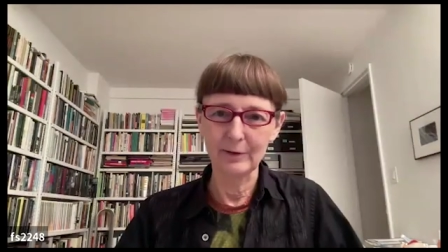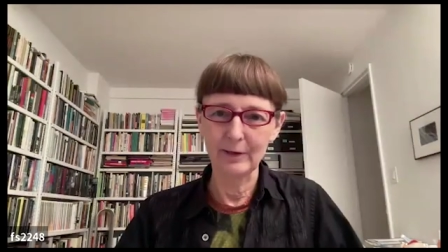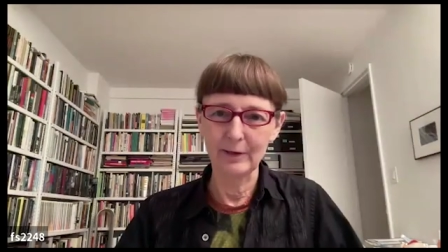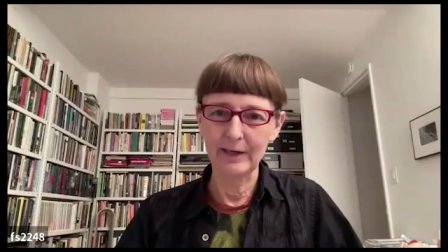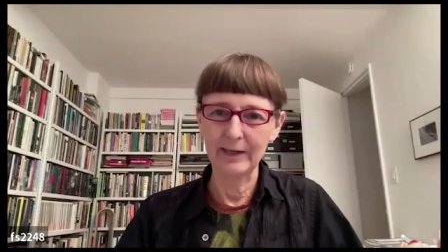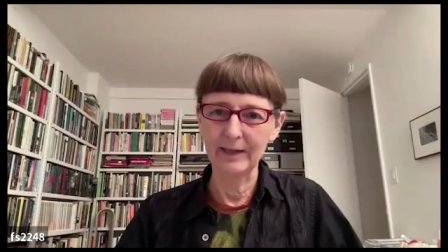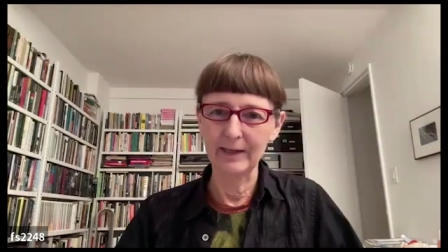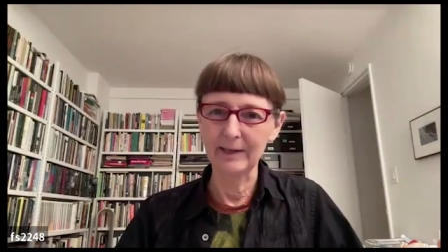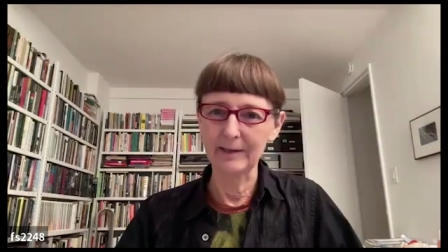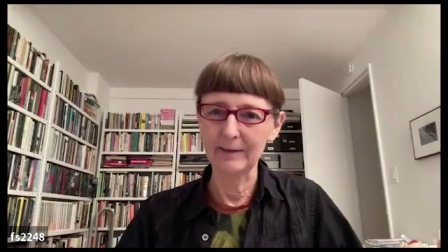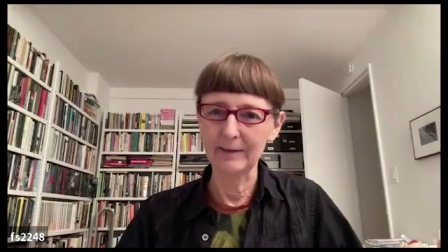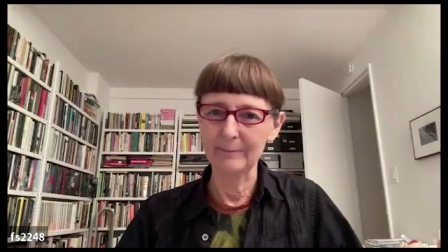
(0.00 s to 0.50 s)

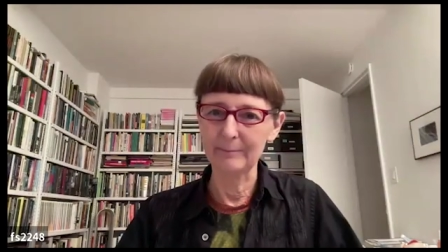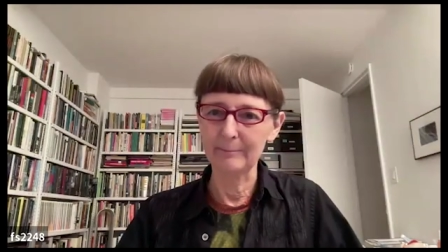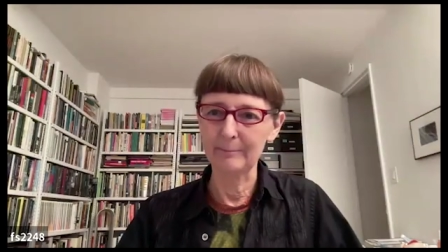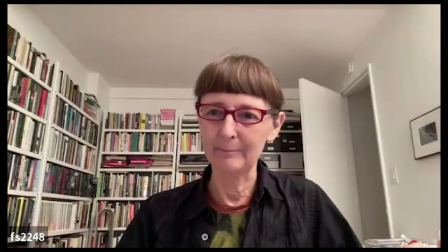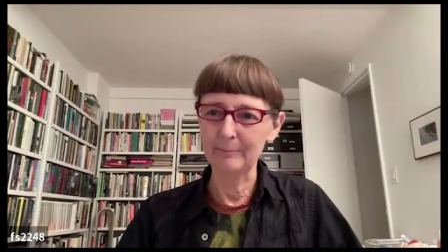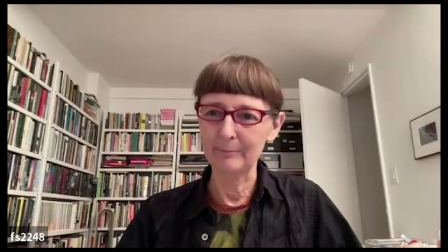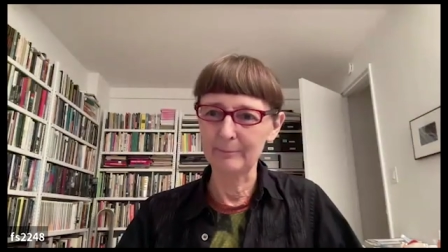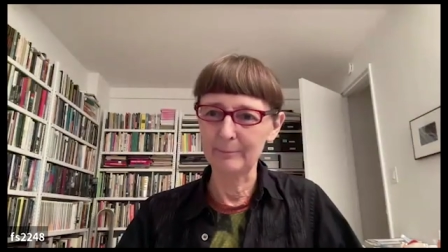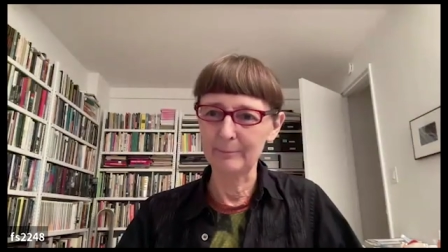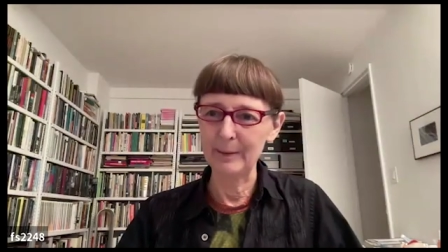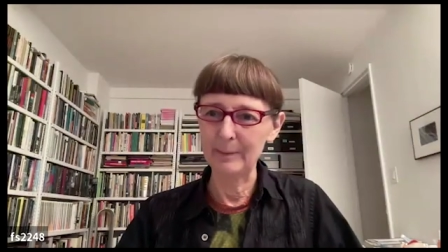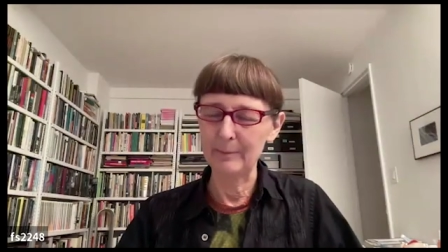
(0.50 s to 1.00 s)

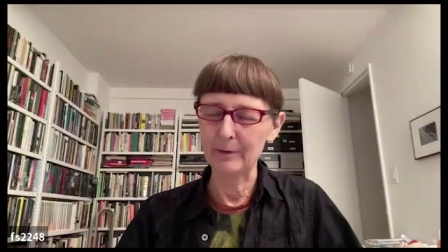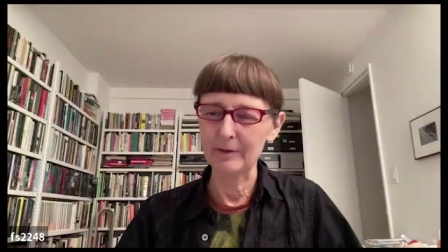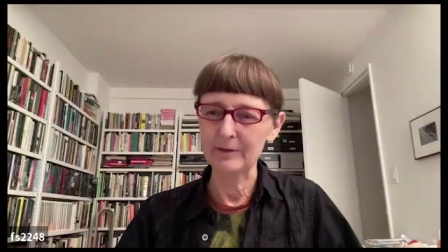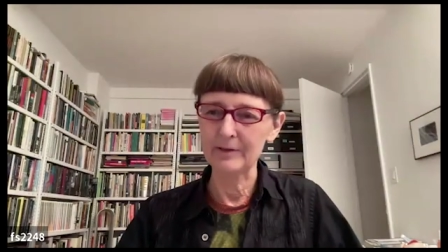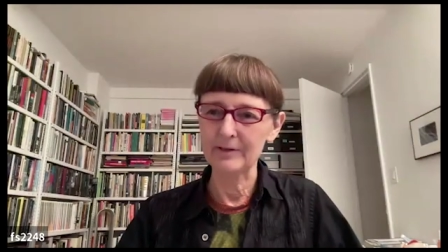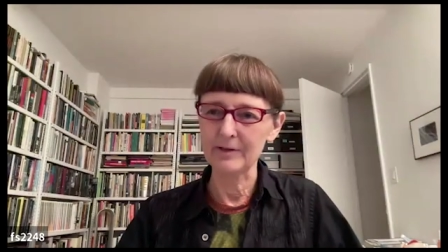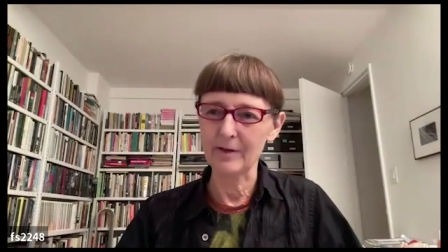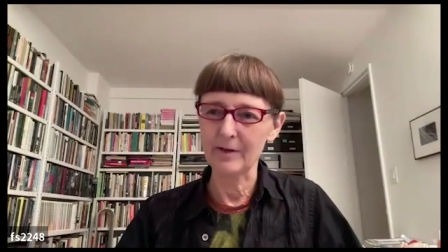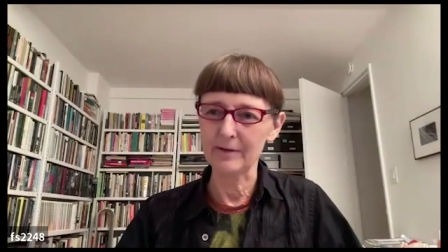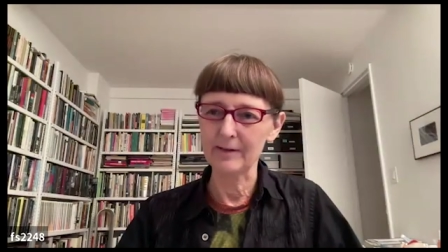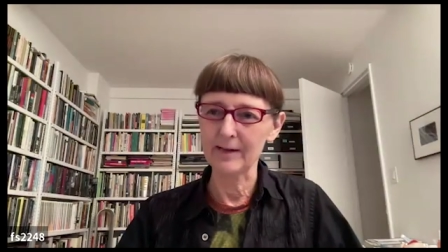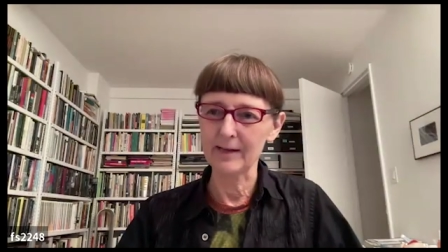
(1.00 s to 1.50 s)
training
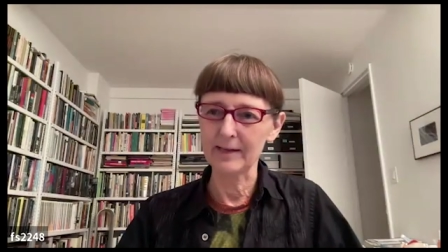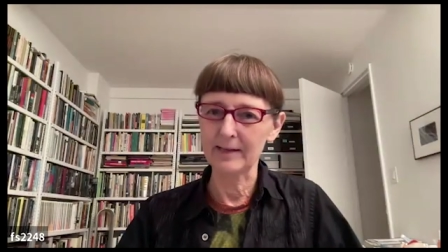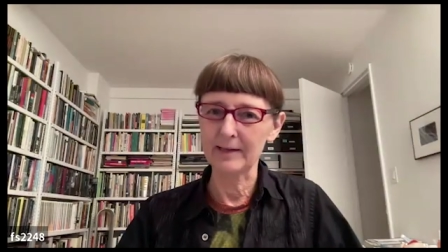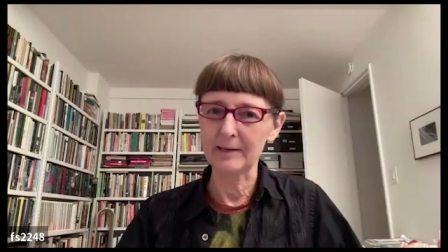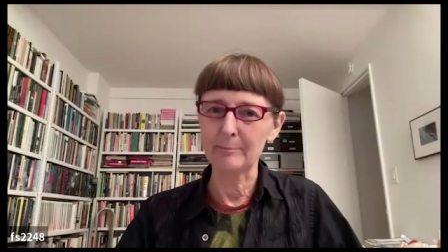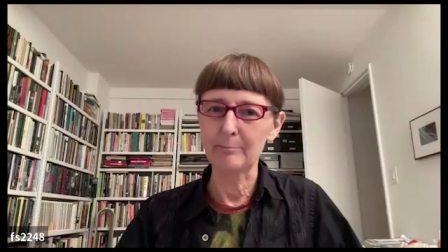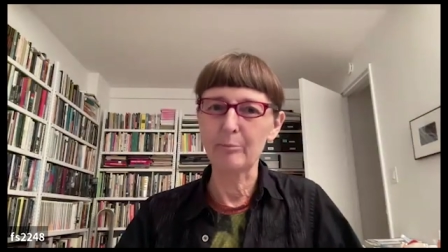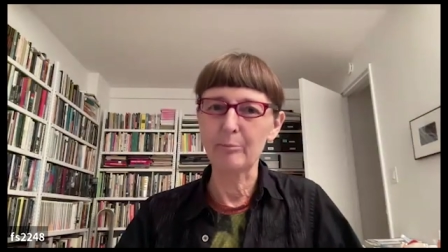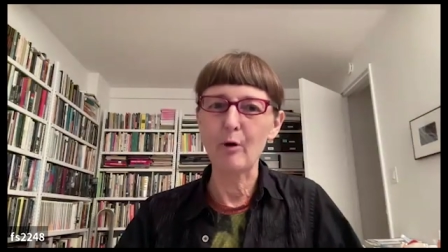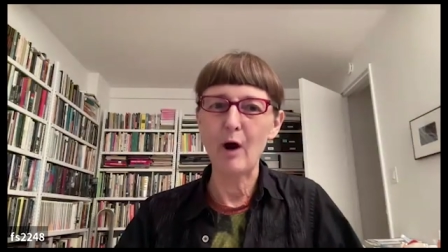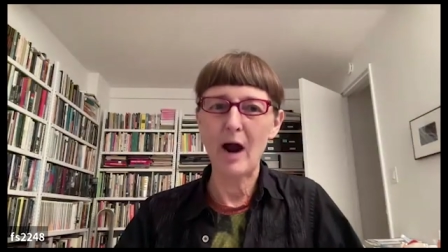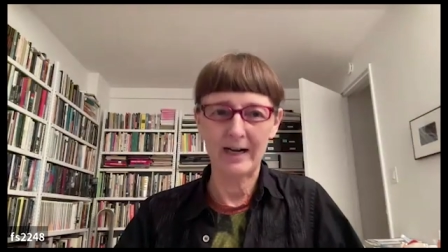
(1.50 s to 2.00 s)
people, it's not
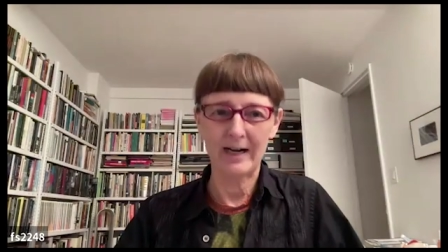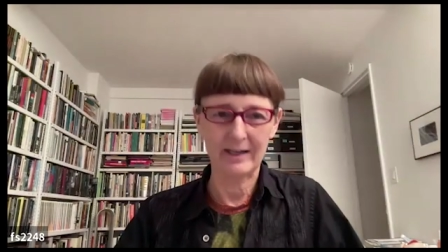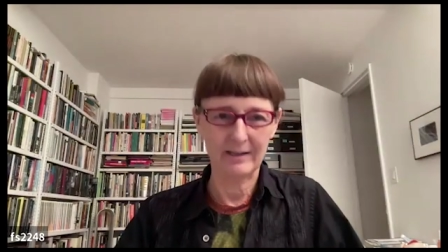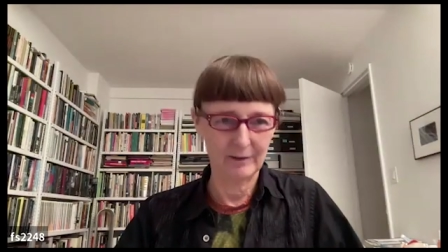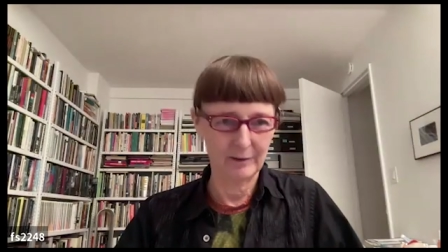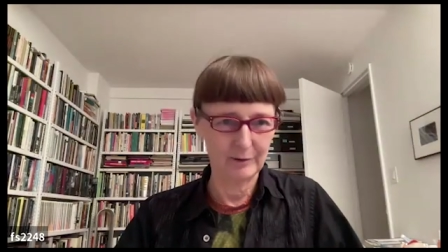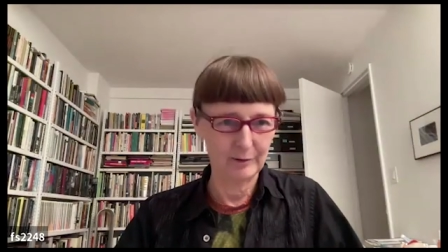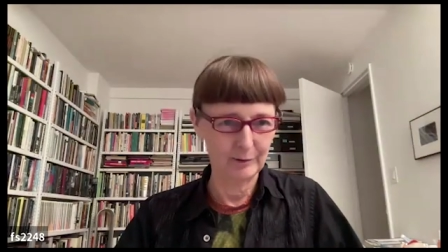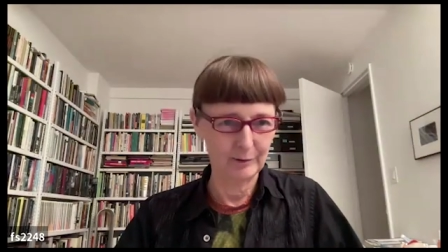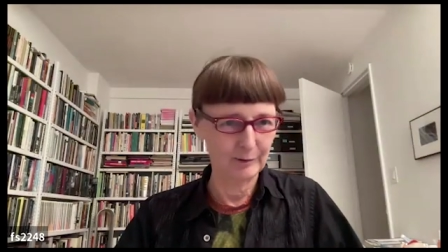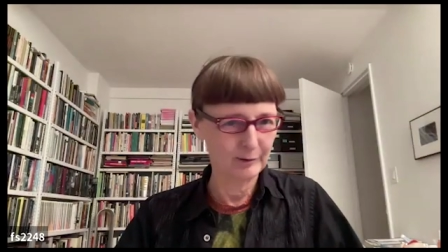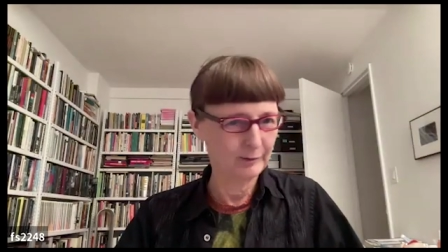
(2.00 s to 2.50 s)
like a
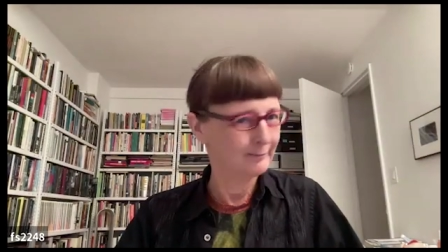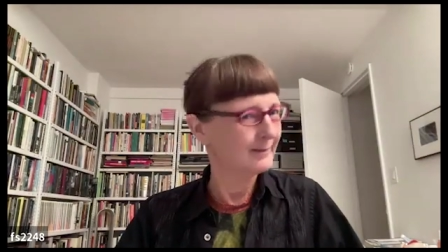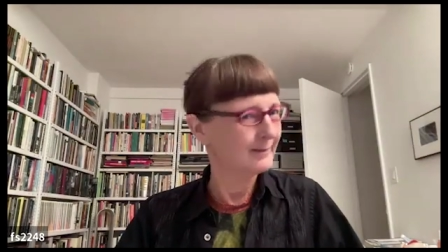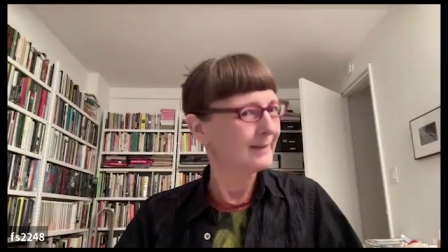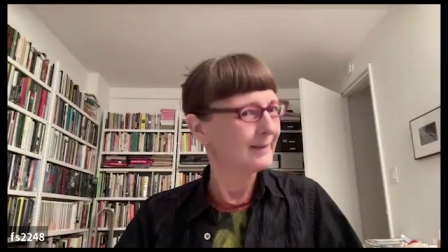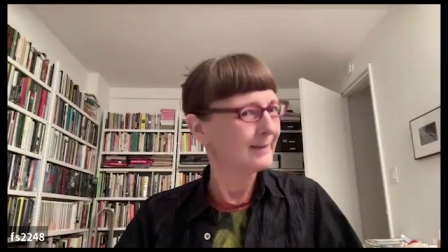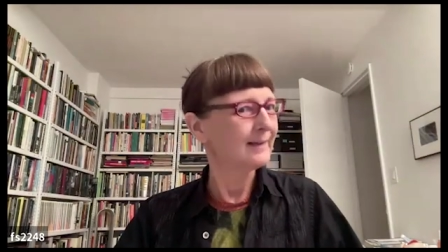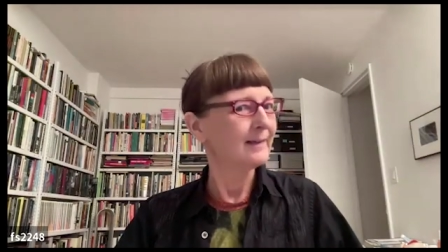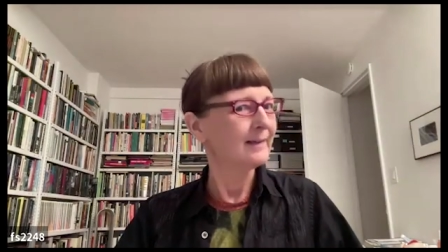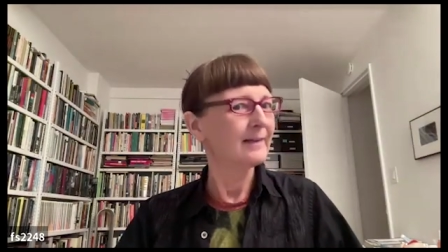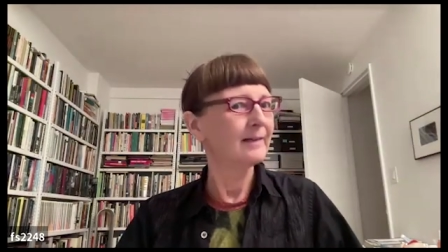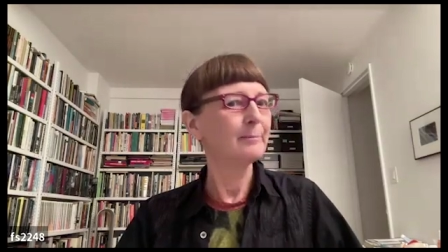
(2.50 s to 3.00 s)
practical